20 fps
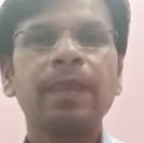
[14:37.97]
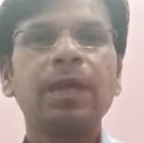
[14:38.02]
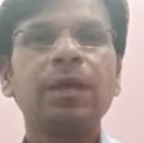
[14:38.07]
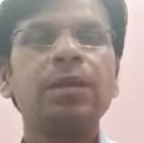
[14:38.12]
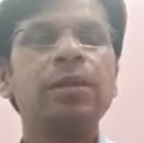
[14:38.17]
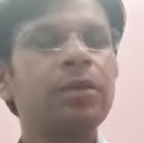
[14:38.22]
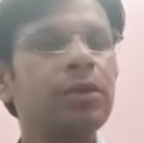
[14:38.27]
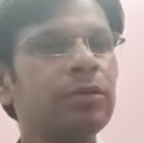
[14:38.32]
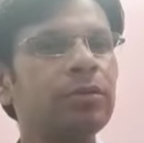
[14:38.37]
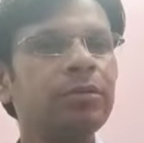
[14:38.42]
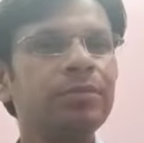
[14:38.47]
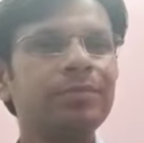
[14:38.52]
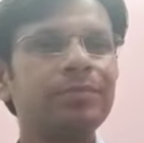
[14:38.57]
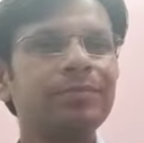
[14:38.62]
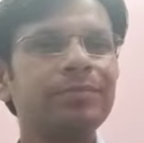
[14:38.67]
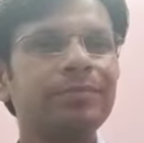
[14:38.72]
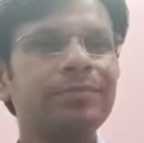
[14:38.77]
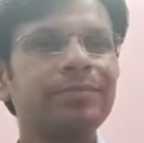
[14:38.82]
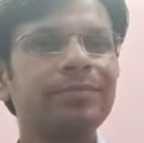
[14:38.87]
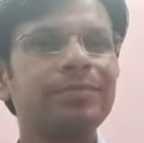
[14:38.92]
So,
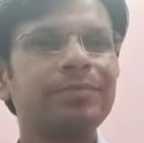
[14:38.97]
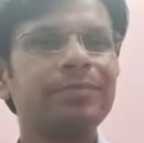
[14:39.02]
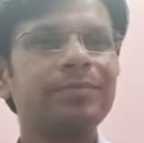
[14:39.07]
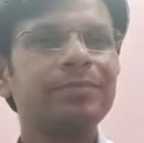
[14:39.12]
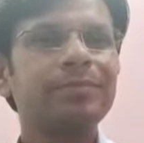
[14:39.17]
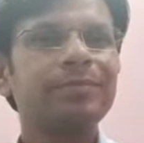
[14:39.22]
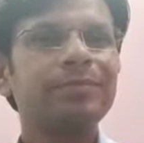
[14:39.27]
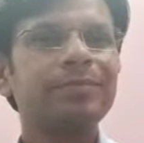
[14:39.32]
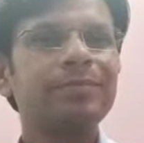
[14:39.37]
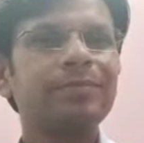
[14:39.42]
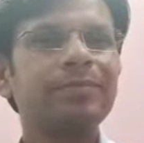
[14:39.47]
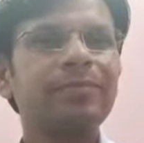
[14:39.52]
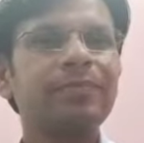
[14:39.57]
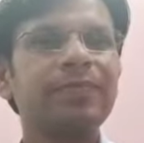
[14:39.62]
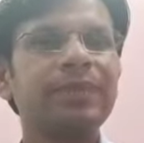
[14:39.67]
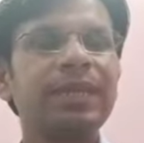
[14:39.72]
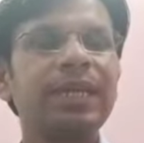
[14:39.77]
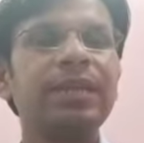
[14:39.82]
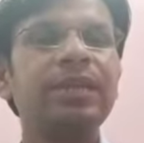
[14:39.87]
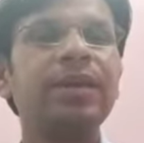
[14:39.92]

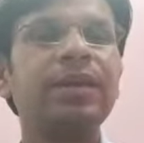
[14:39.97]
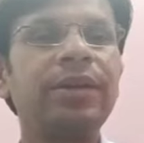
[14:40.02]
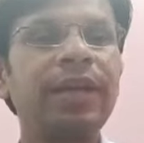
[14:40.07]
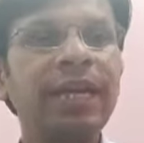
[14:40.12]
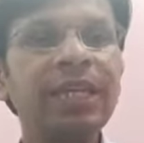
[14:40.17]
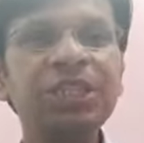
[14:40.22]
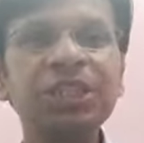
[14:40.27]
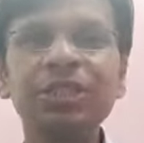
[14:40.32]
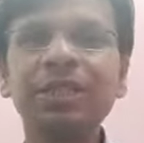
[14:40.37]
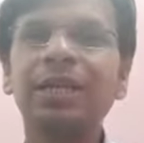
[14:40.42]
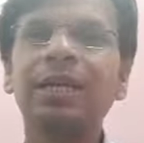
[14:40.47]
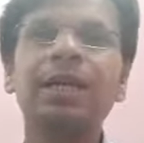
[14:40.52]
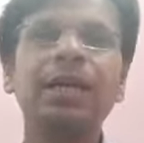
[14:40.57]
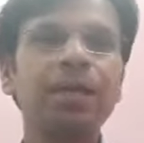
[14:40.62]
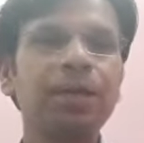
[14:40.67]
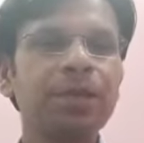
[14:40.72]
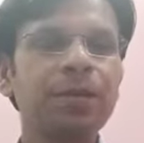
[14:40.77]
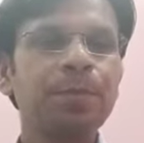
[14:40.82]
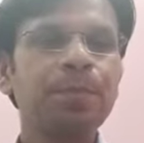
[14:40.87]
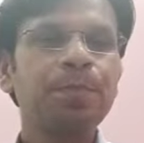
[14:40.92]
in the next
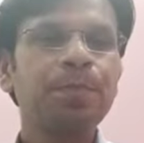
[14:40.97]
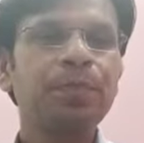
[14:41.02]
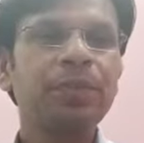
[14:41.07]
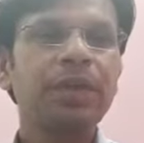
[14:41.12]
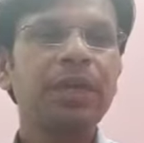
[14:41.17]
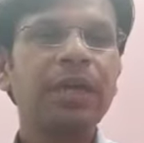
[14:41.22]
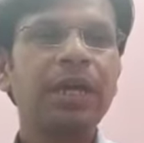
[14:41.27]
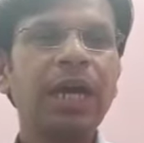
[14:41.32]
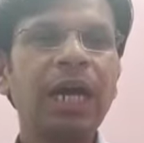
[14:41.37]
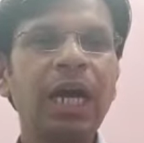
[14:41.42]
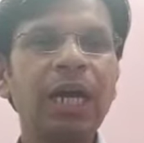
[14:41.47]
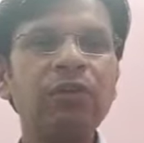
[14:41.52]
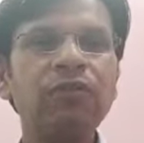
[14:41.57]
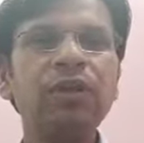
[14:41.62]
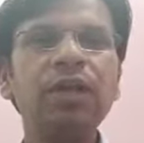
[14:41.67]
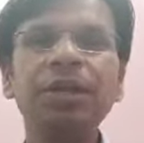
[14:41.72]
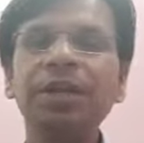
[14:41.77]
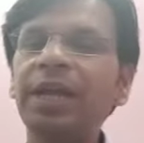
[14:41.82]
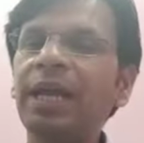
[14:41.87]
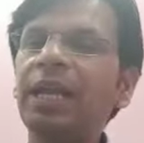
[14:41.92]
class, I
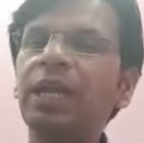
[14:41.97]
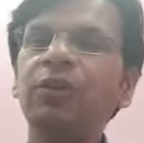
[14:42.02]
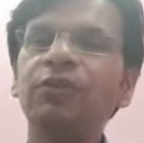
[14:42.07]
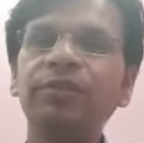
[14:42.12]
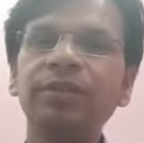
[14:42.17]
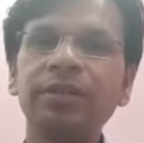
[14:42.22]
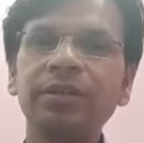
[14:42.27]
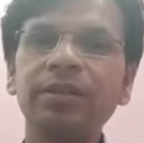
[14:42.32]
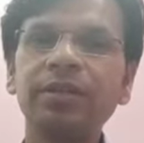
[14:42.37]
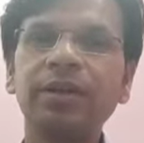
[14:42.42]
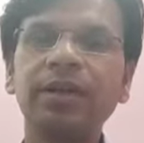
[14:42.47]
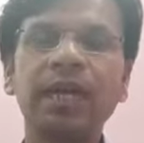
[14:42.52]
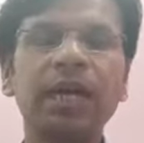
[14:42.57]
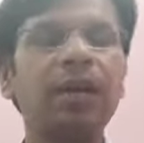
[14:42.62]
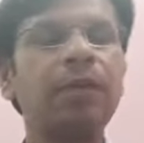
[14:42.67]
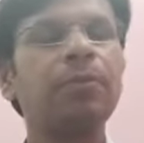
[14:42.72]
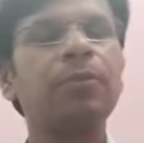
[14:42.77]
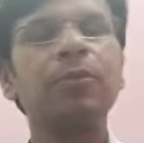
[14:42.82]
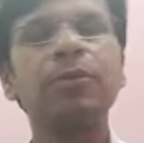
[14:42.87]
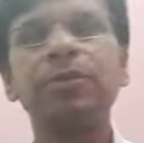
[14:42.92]
will tell you further.
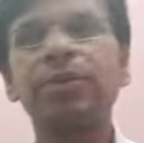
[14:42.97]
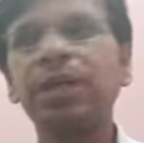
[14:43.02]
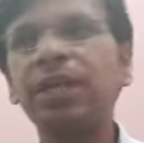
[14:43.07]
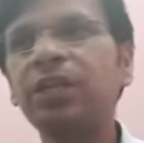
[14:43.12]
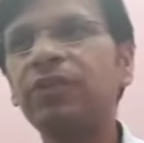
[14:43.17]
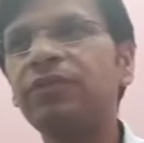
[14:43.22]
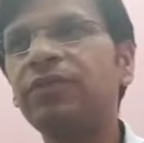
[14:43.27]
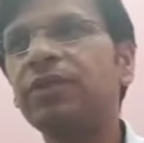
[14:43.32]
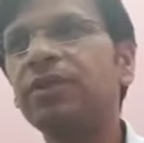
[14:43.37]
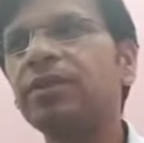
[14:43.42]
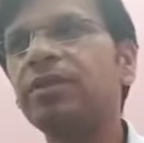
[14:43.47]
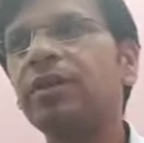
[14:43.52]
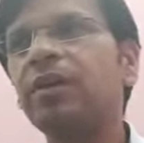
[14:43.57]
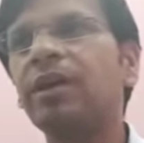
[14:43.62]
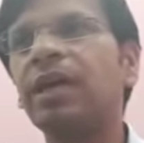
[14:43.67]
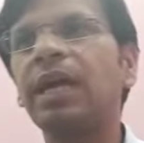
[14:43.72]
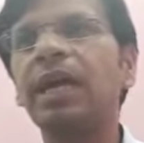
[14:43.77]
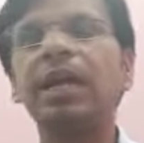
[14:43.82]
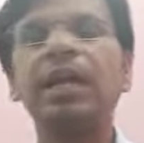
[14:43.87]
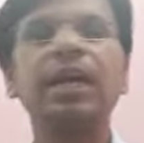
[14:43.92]
I'll proceed further,
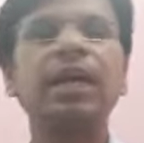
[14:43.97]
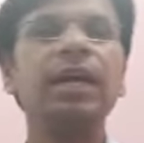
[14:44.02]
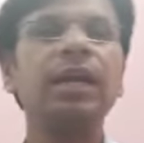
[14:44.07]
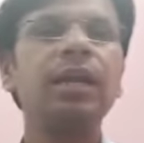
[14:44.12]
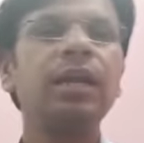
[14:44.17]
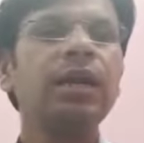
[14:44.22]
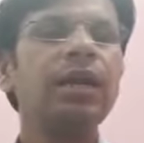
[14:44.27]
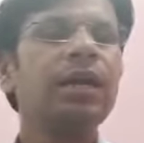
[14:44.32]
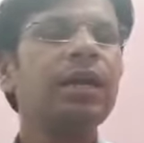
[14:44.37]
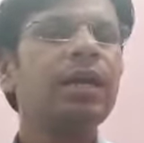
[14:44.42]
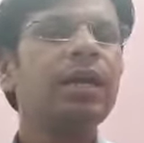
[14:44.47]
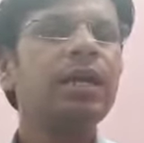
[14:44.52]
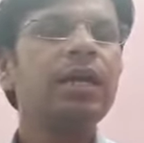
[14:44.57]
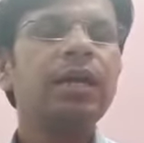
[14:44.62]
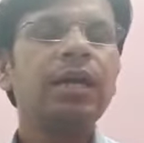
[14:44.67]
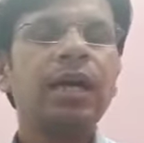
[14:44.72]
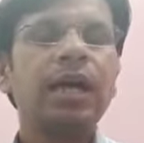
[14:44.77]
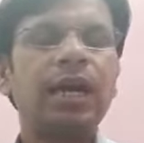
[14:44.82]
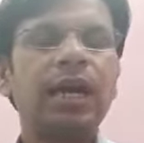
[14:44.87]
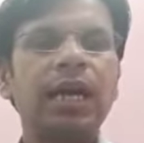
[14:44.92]
and
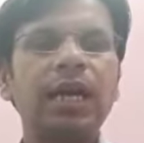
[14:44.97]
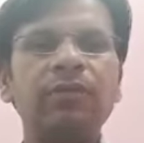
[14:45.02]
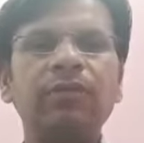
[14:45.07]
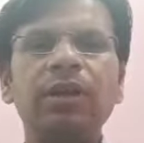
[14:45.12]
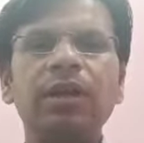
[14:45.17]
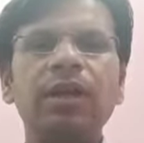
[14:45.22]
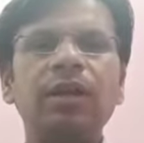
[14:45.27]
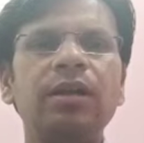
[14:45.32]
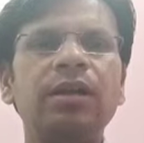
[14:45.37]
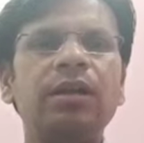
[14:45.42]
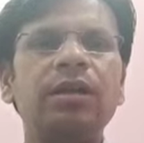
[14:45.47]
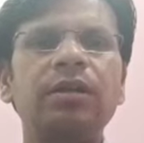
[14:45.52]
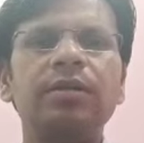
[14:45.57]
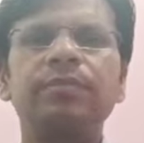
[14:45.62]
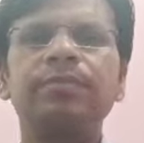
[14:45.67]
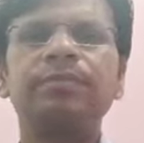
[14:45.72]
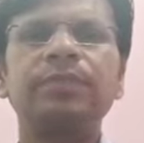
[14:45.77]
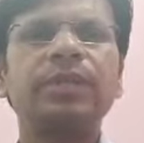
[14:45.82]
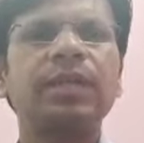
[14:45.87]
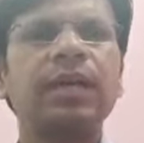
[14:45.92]
I will
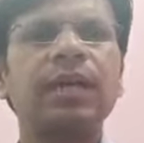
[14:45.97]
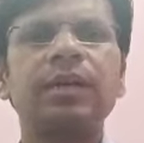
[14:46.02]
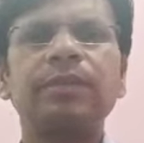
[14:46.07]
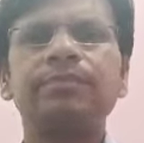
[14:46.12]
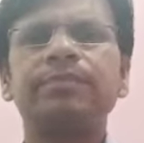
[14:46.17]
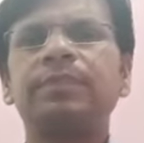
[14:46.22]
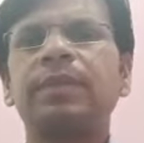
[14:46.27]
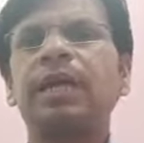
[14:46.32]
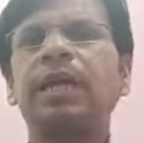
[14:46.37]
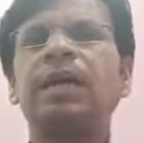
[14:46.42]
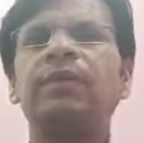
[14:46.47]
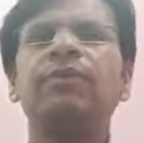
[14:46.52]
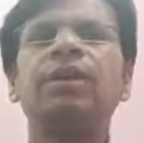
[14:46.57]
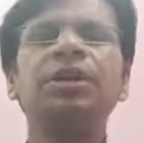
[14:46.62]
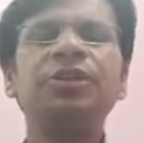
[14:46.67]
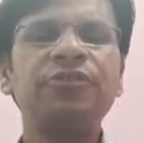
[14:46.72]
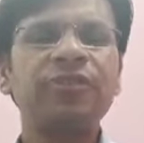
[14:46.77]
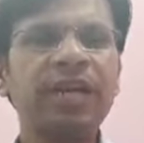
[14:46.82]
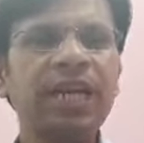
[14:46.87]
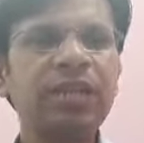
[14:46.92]

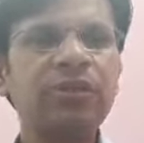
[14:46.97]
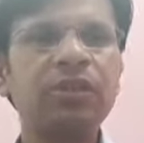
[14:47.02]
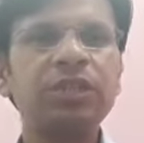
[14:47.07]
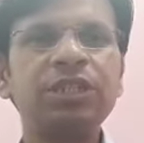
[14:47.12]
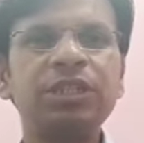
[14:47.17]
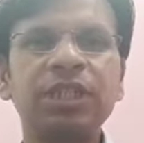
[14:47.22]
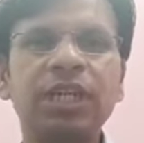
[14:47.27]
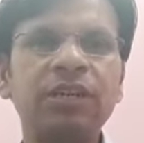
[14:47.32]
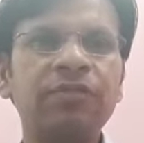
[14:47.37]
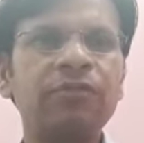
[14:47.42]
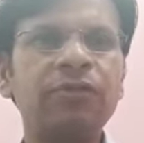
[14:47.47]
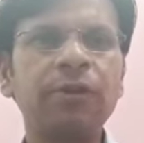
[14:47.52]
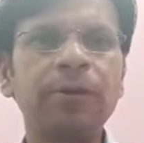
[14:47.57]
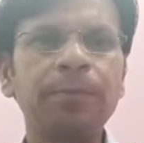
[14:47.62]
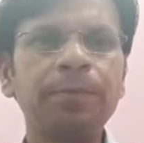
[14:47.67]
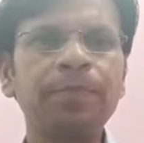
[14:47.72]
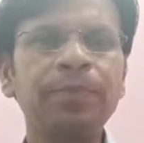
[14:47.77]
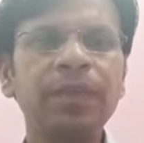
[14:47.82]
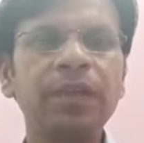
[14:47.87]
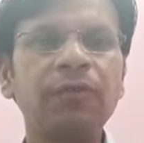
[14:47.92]
try to start
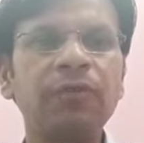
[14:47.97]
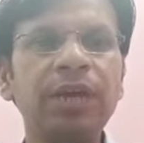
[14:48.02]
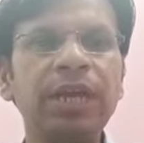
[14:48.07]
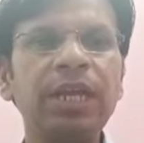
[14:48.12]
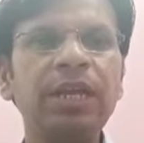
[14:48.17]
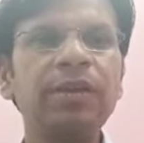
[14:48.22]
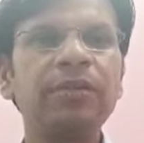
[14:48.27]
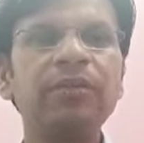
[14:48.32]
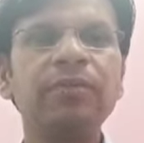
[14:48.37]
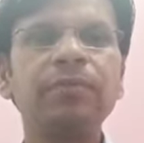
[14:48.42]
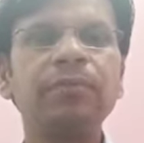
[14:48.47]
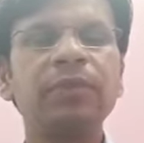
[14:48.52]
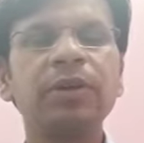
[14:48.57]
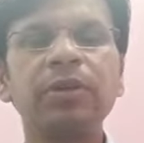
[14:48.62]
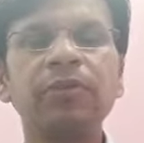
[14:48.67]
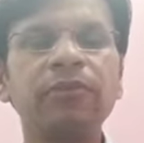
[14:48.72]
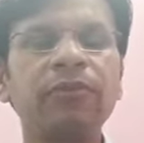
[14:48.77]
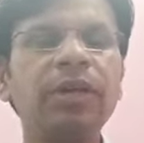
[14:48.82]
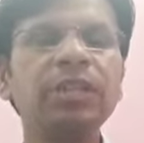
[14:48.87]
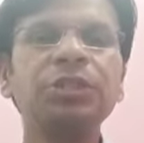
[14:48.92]
from the very
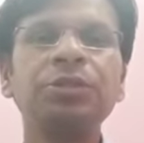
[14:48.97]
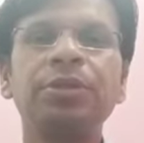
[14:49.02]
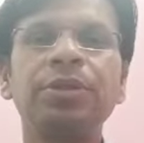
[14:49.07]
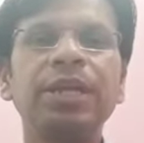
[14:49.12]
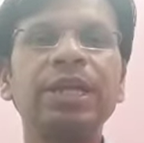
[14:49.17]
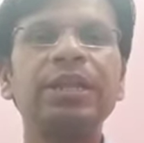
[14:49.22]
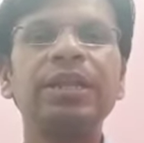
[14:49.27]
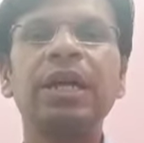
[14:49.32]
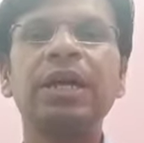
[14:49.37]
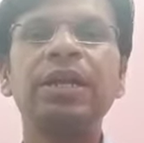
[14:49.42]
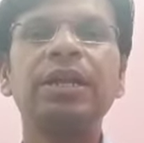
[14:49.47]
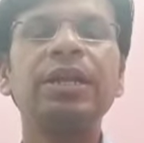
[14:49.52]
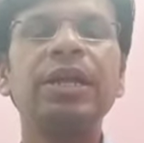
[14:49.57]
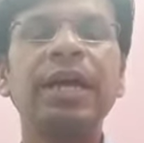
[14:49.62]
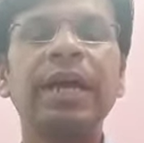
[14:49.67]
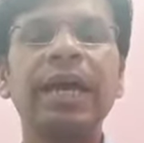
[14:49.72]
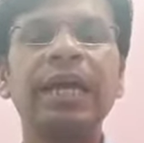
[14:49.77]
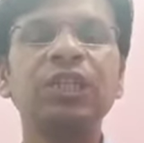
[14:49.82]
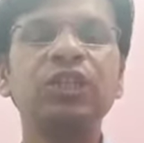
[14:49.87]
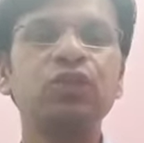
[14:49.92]
first scene, that is
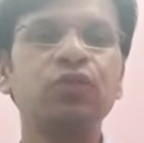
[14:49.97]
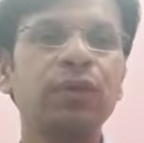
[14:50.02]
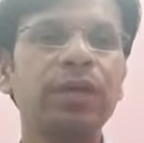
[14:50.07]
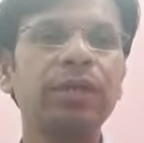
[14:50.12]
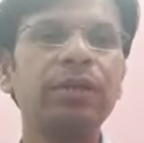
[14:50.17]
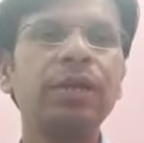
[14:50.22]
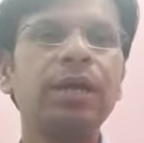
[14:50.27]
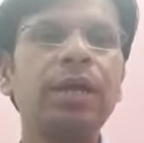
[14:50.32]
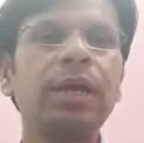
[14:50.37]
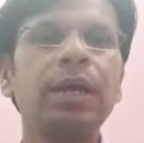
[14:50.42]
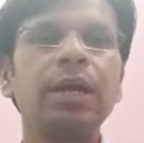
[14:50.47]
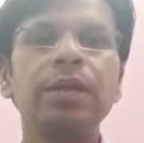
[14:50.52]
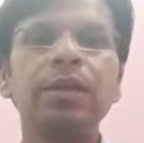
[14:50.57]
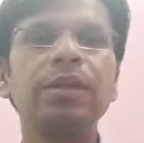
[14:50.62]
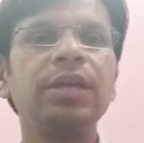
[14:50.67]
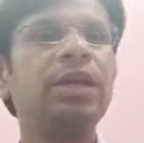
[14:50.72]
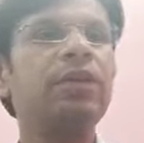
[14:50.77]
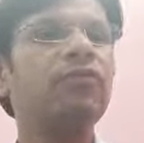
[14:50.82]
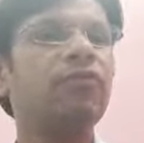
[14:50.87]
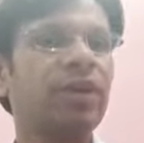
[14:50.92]
Act 1,
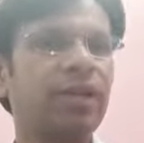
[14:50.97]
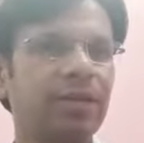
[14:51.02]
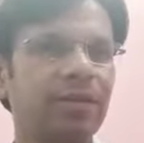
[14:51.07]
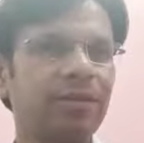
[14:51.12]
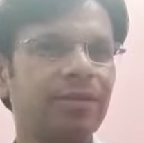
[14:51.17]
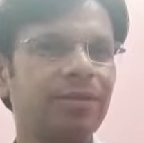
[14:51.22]
Scene 1.